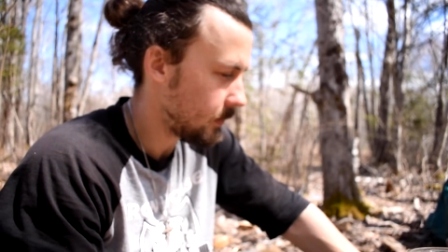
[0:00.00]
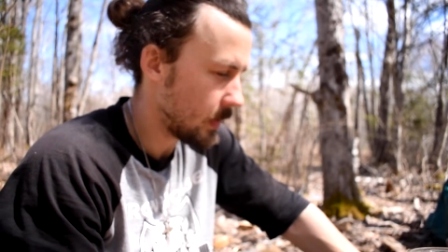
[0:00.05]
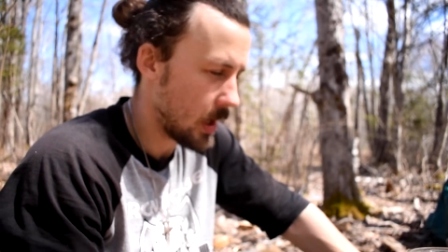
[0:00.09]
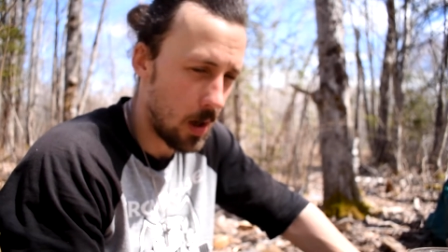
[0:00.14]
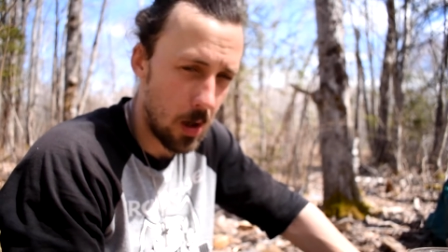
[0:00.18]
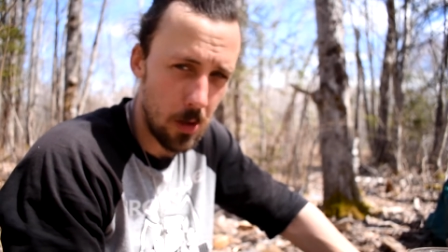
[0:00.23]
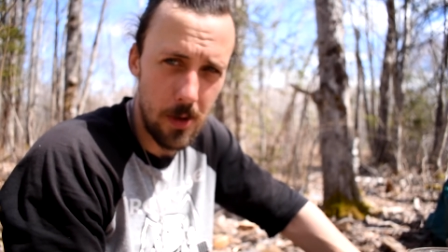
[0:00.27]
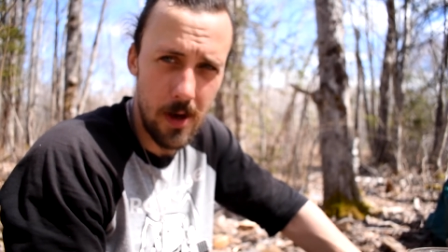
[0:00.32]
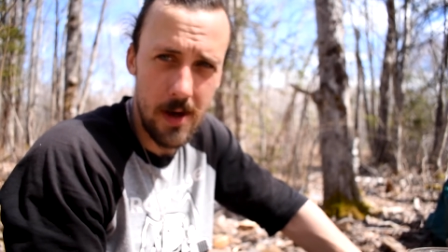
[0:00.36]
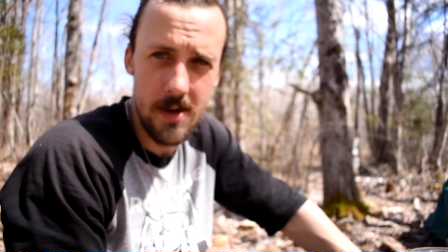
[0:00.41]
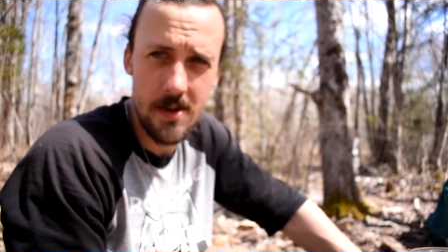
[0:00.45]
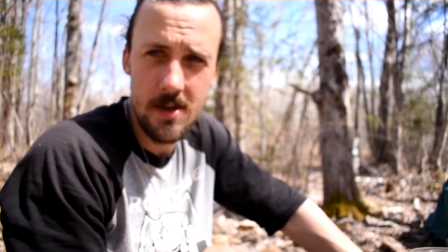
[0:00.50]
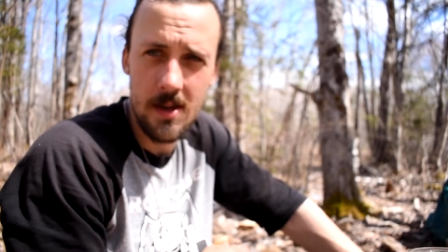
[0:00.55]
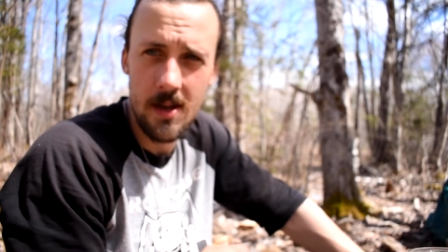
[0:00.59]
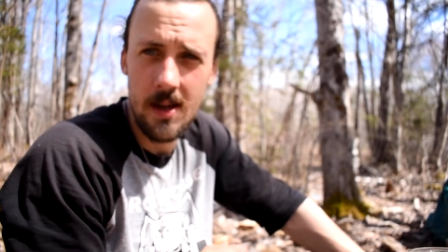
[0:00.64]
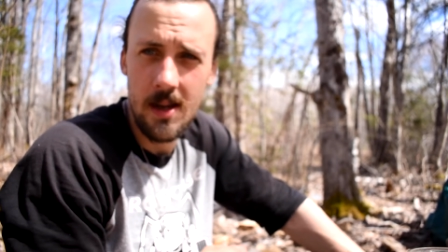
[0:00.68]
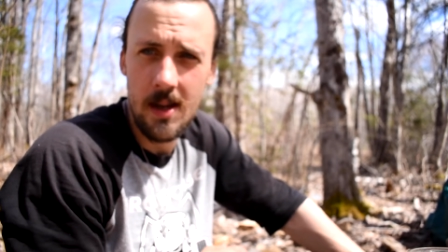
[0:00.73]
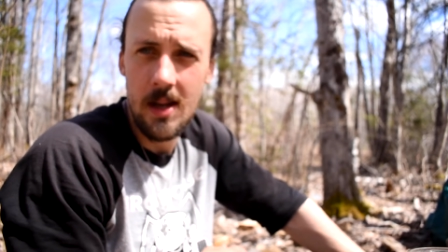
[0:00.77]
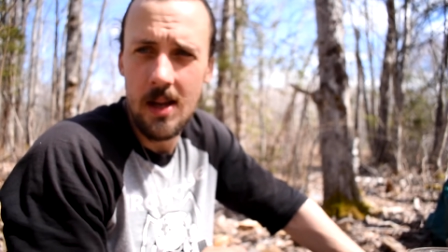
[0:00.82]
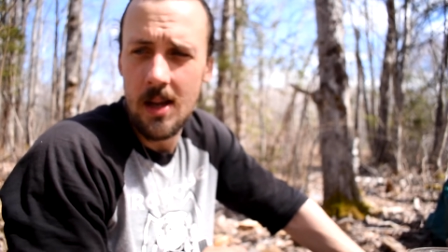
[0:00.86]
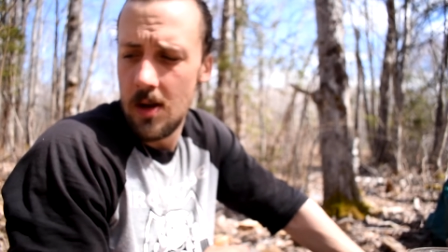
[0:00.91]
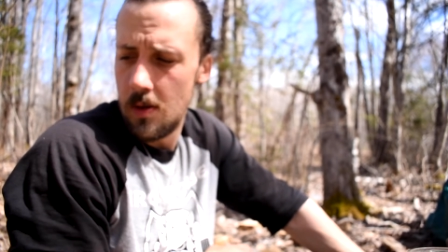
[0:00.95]
All right,
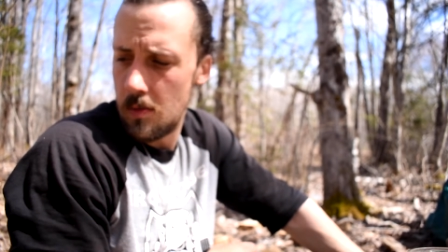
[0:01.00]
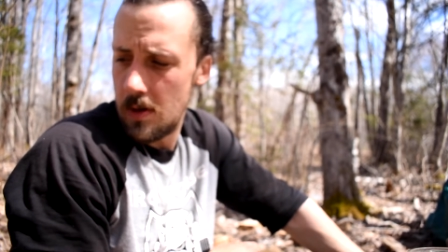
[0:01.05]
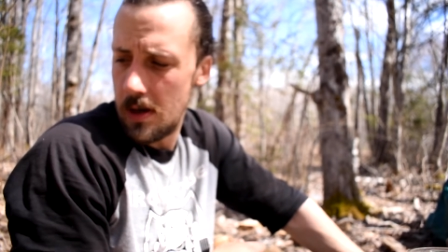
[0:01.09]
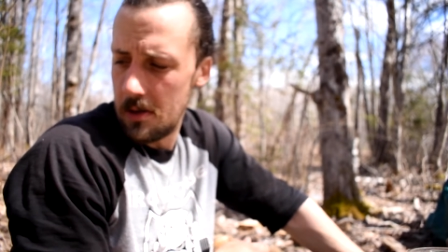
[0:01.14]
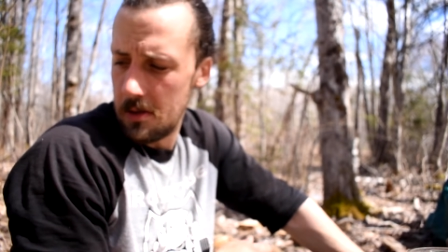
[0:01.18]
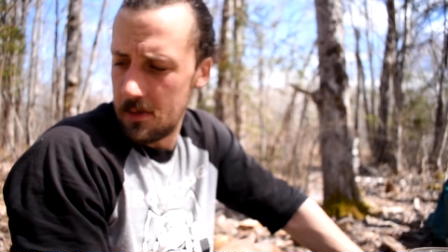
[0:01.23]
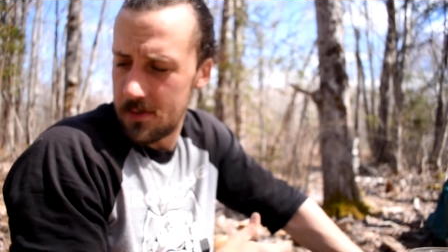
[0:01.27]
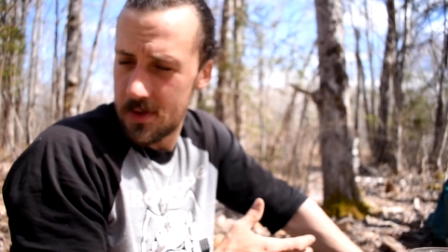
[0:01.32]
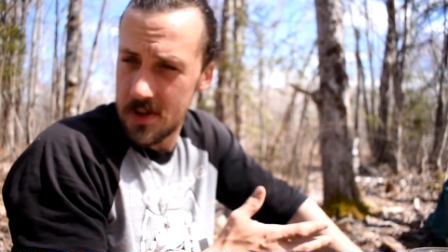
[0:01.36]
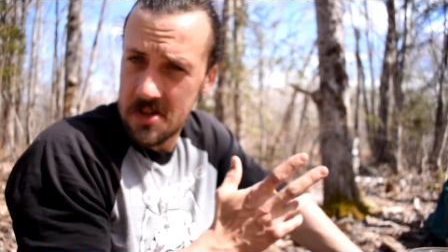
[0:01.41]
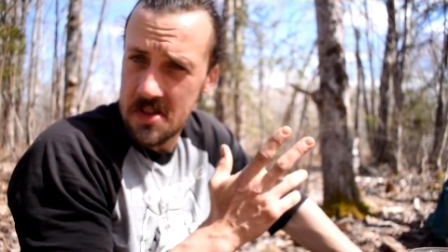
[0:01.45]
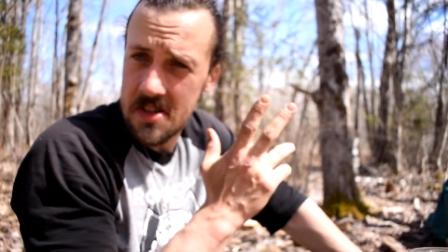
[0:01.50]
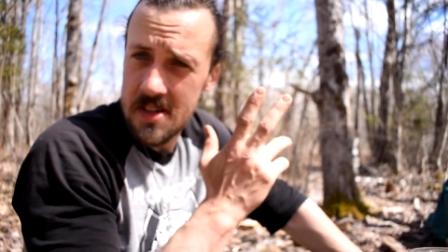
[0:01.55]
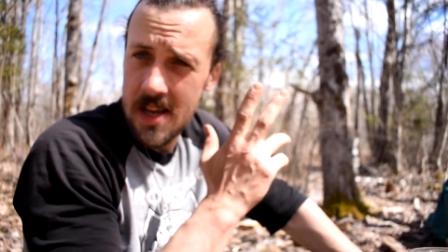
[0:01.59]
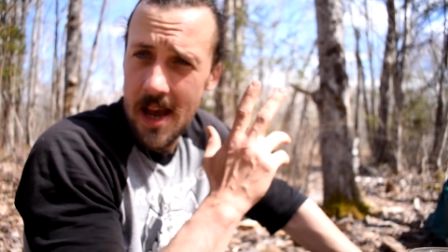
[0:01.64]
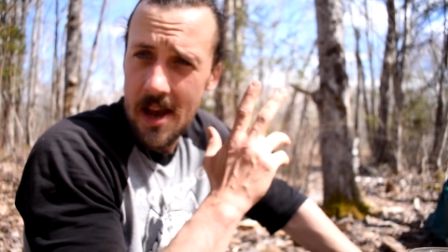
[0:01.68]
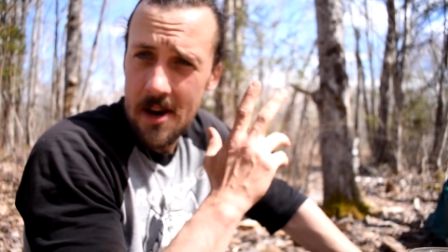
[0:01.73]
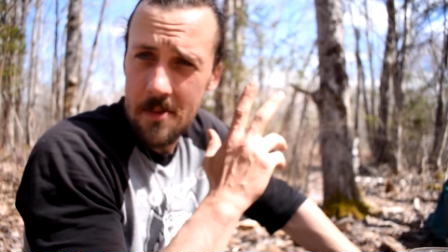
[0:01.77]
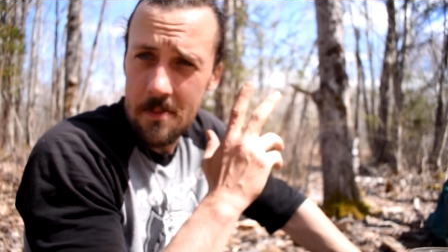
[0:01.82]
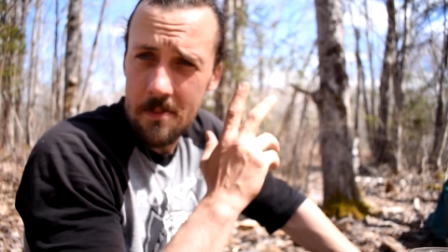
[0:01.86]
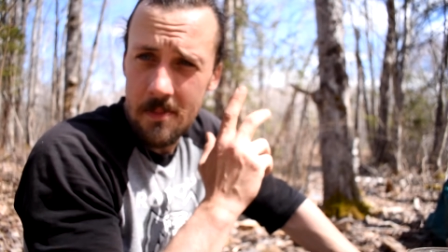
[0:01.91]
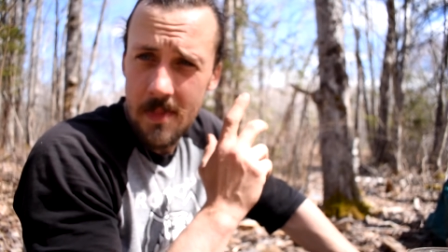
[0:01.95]
well, this is
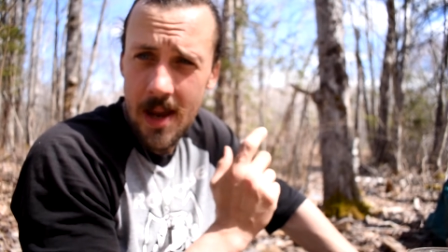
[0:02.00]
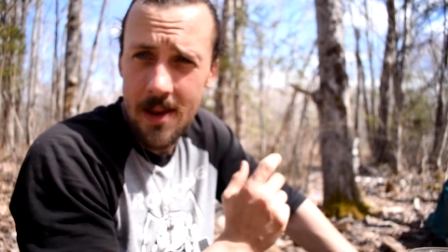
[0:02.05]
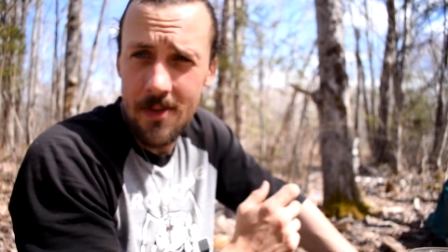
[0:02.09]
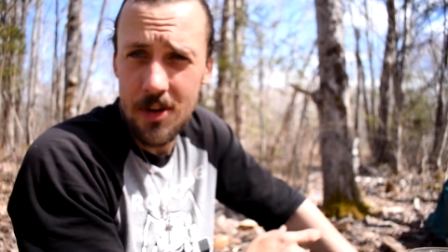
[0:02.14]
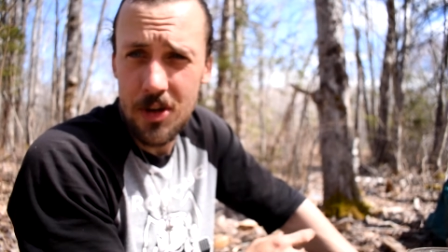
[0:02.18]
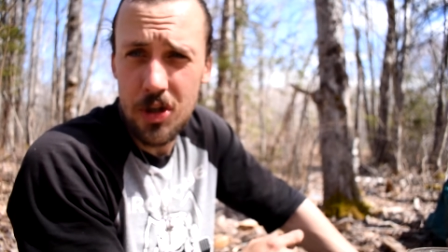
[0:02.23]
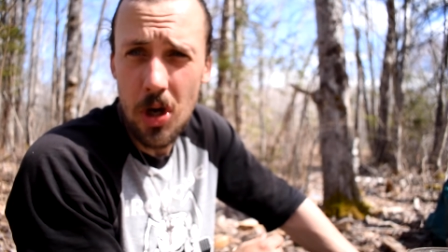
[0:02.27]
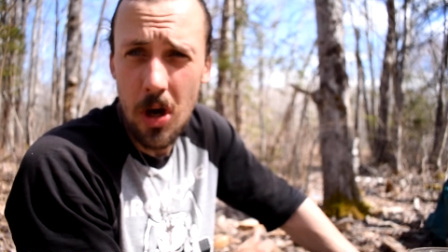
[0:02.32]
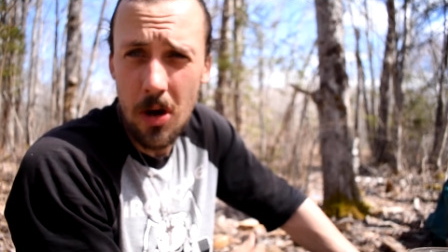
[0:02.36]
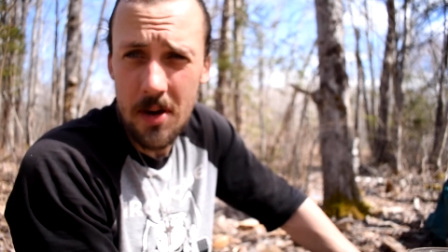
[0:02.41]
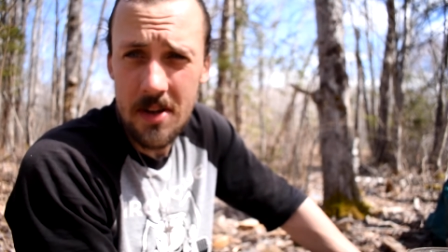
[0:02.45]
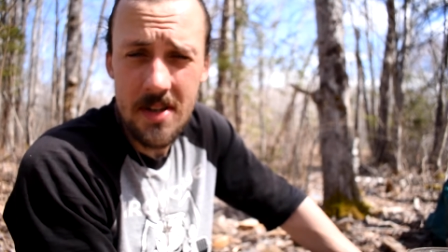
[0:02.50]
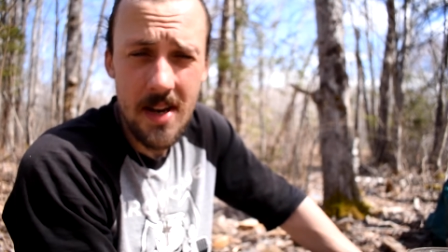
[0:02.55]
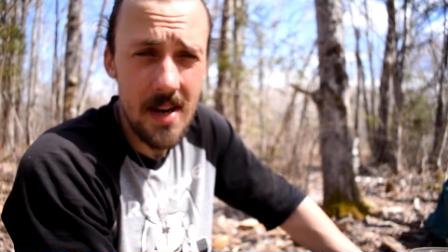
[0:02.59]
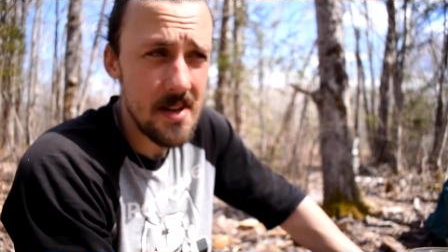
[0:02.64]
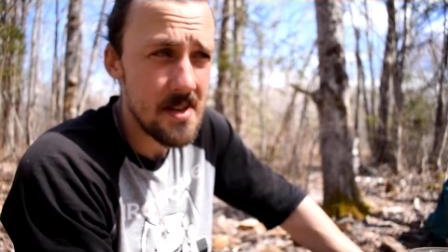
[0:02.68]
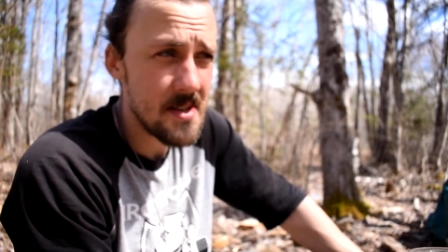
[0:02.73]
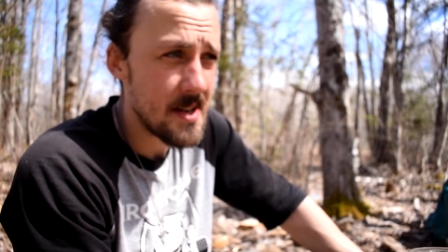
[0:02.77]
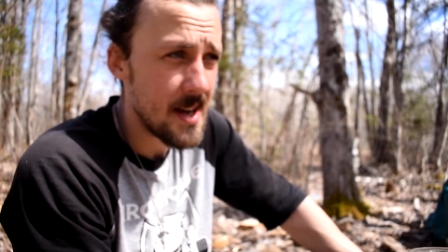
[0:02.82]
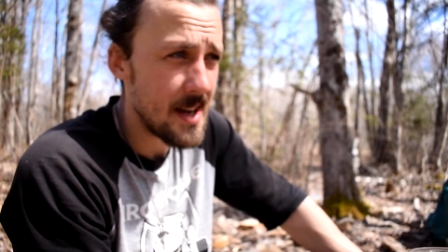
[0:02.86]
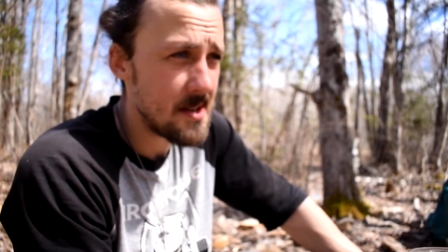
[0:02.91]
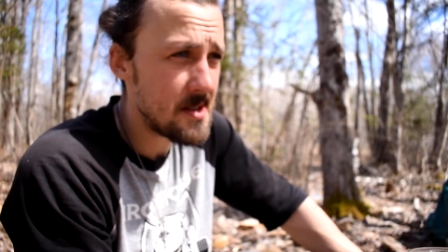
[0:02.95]
Adam and the Chaga
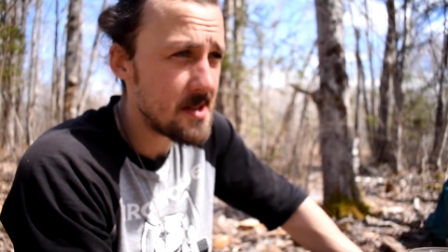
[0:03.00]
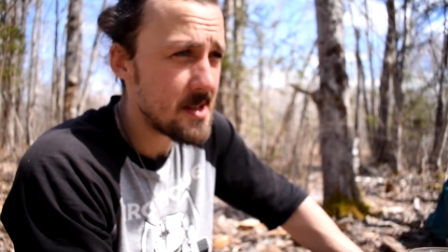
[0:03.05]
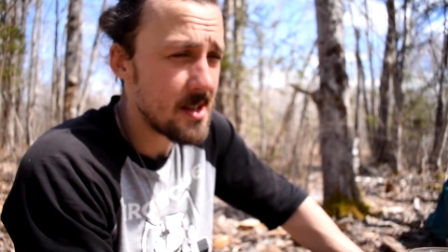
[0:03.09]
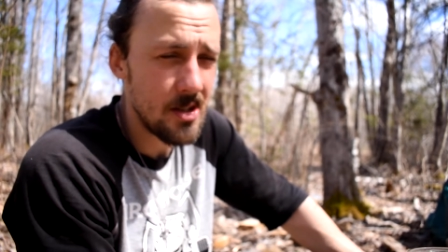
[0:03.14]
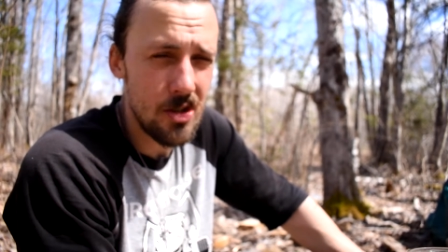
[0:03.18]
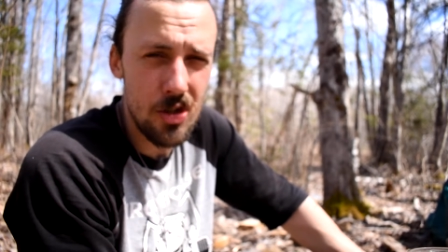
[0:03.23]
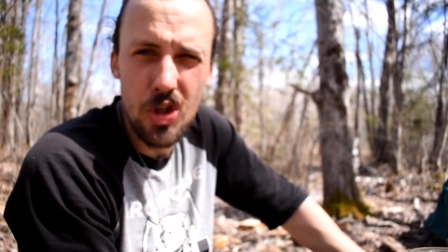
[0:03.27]
taste test.